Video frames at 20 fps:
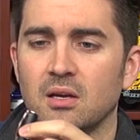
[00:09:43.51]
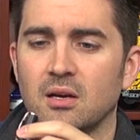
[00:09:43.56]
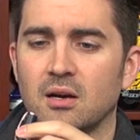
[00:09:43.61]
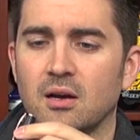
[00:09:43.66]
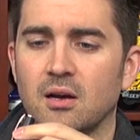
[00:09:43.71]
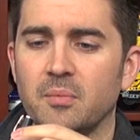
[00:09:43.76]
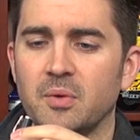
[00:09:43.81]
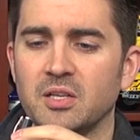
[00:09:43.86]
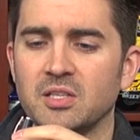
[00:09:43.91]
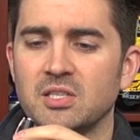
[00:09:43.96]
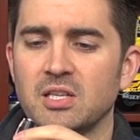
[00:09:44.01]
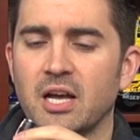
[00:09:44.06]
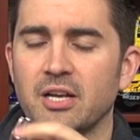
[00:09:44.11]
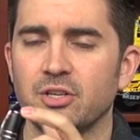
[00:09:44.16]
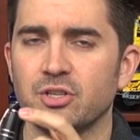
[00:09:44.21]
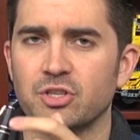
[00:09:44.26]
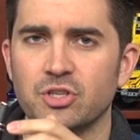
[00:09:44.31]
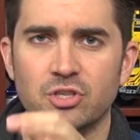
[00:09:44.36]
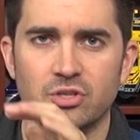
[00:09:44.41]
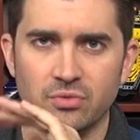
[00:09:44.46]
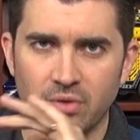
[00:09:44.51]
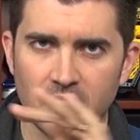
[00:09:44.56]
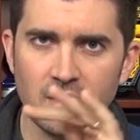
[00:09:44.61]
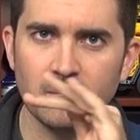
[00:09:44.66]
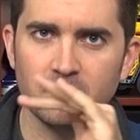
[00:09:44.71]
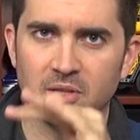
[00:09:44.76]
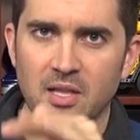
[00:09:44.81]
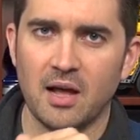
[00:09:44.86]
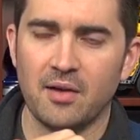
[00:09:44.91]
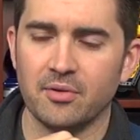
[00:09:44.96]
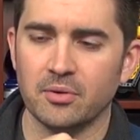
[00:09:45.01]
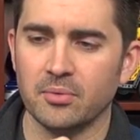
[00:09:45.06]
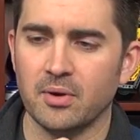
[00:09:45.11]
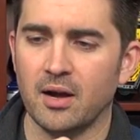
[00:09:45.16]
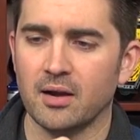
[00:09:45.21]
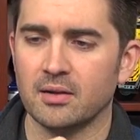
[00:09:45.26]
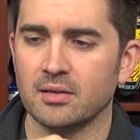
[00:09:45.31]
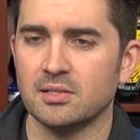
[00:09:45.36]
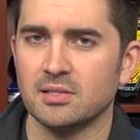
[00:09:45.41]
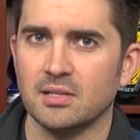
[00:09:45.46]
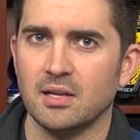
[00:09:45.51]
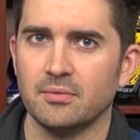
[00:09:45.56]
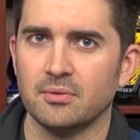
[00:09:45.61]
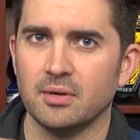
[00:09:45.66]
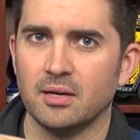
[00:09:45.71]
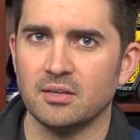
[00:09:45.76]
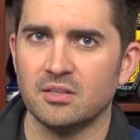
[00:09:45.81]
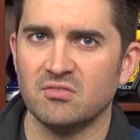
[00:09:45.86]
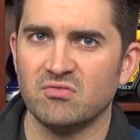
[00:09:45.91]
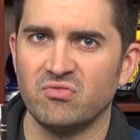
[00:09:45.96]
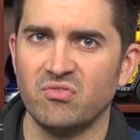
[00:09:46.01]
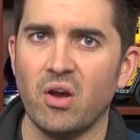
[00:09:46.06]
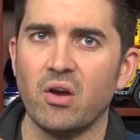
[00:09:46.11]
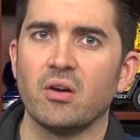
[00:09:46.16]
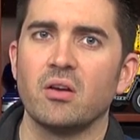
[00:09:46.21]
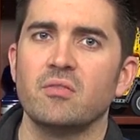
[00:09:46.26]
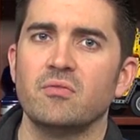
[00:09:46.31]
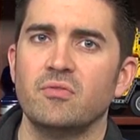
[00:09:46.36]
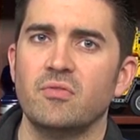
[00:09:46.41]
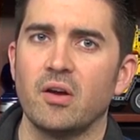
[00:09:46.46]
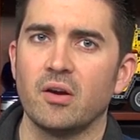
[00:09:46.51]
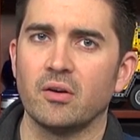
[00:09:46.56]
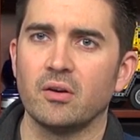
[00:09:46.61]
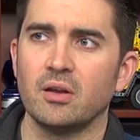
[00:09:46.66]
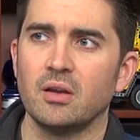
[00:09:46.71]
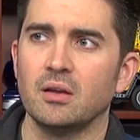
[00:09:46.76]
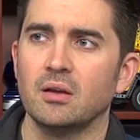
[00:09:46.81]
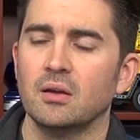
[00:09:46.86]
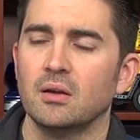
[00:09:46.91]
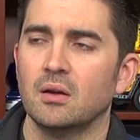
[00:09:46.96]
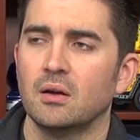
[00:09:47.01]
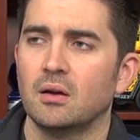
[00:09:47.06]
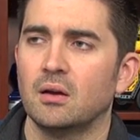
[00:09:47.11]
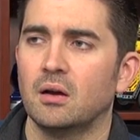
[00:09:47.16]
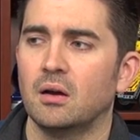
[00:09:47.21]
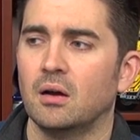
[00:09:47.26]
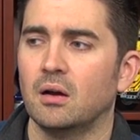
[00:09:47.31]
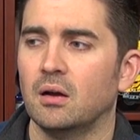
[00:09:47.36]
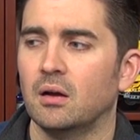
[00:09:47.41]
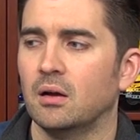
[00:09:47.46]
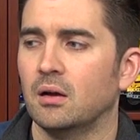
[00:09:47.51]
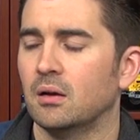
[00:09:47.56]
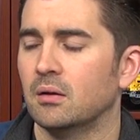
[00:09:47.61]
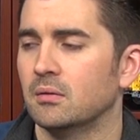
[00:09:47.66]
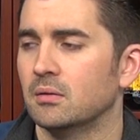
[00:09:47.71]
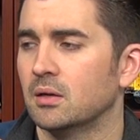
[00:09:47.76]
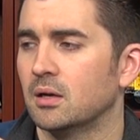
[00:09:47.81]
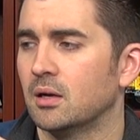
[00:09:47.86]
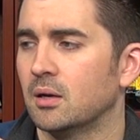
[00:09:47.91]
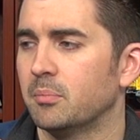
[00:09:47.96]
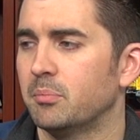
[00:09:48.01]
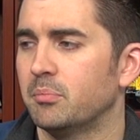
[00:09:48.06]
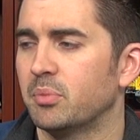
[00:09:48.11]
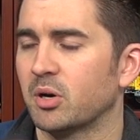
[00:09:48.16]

Um, it's not just straight up lava rock because lava rock is very very uh, uh,